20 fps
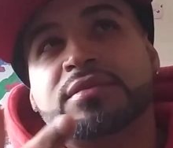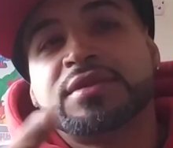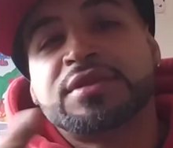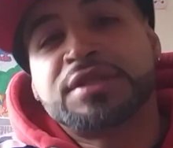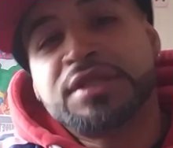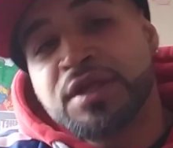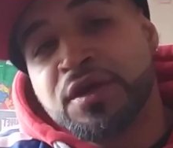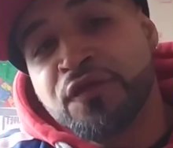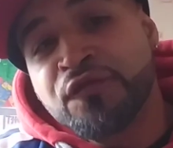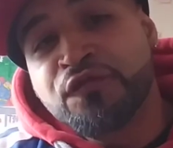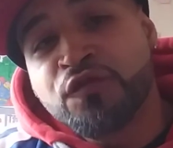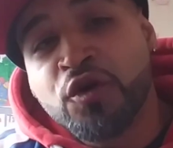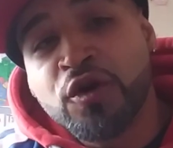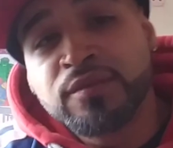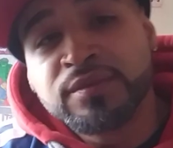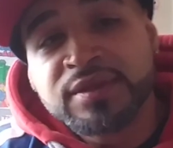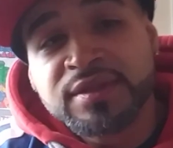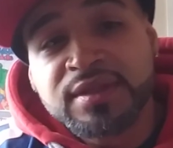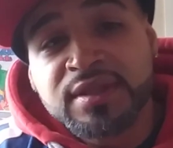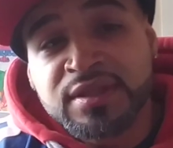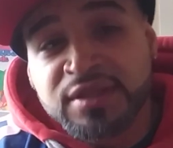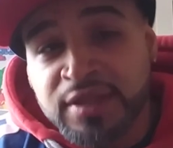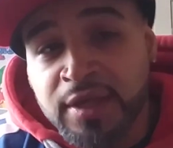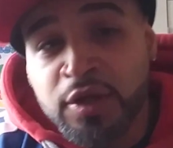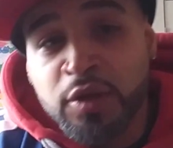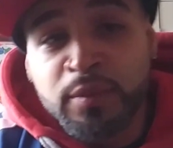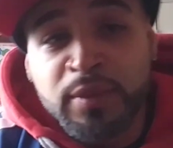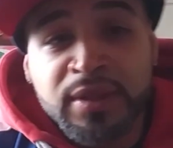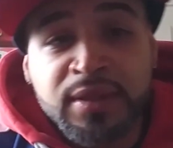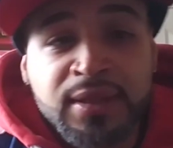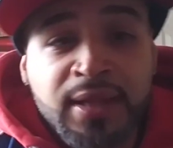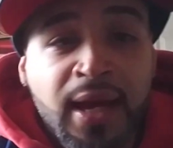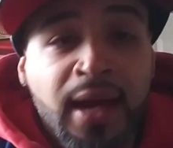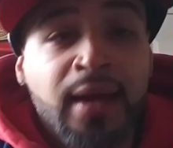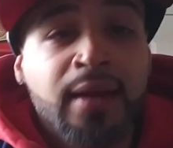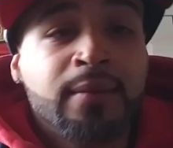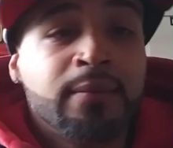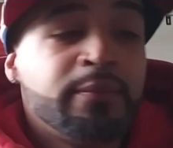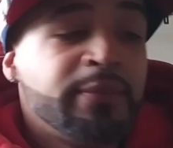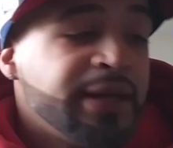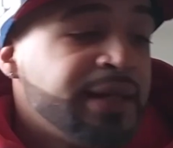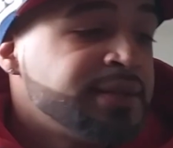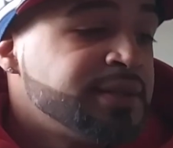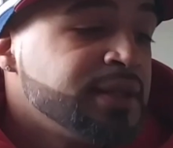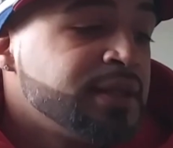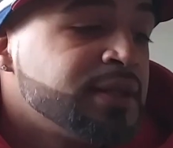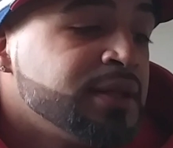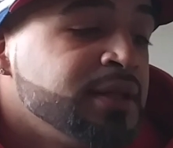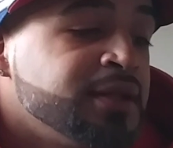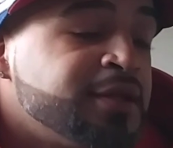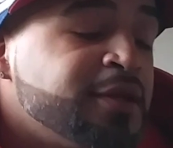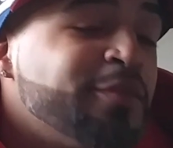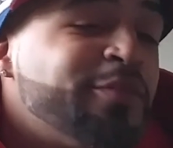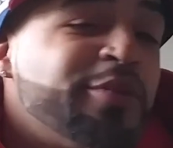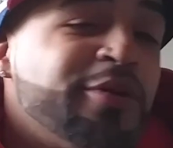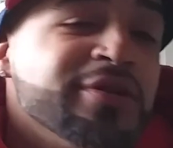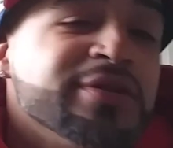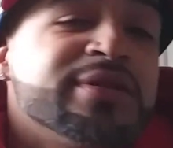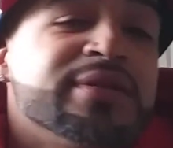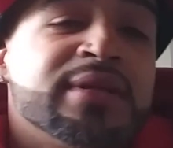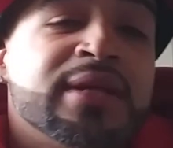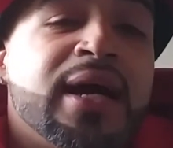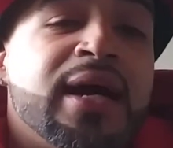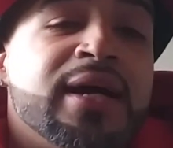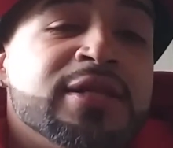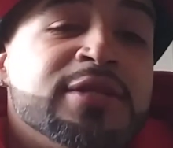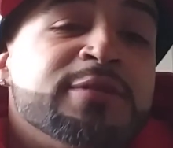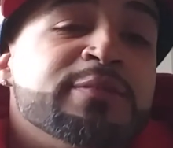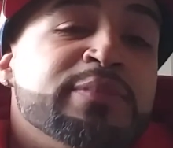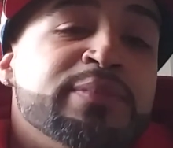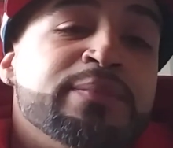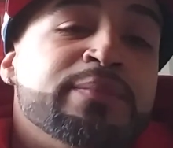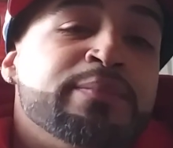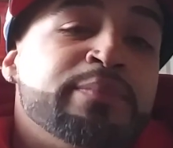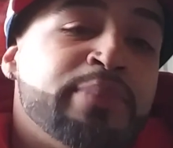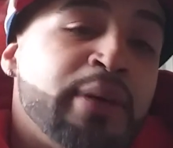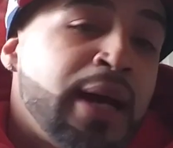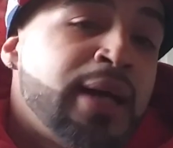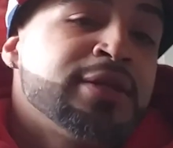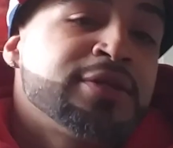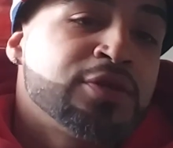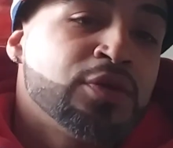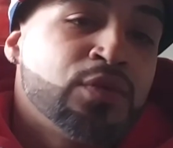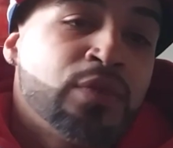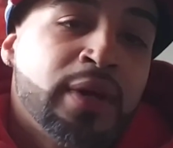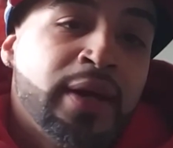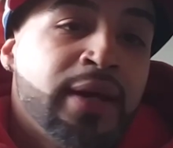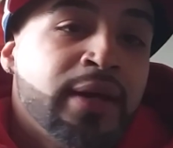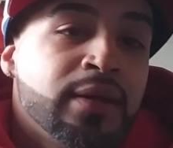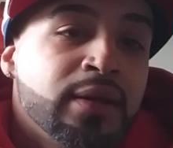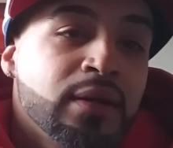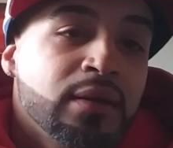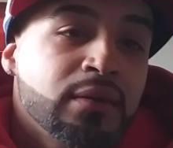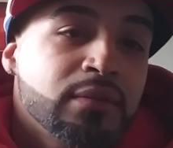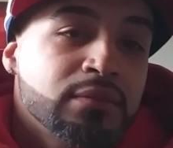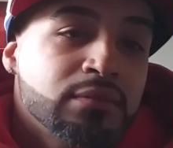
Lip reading: she informs the gentleman that basically the person has passed away